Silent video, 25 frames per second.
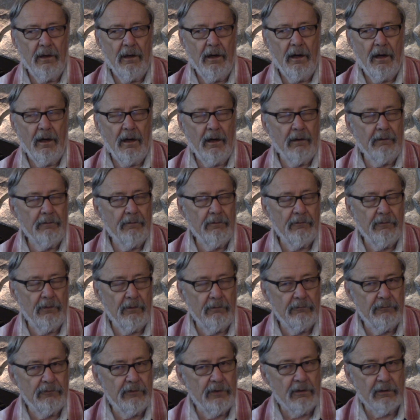the
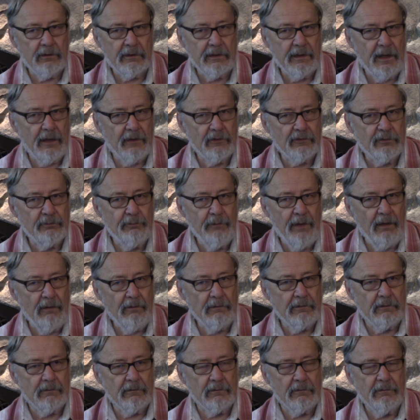deer can't smell
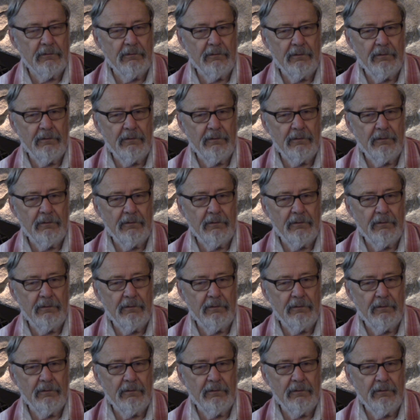you.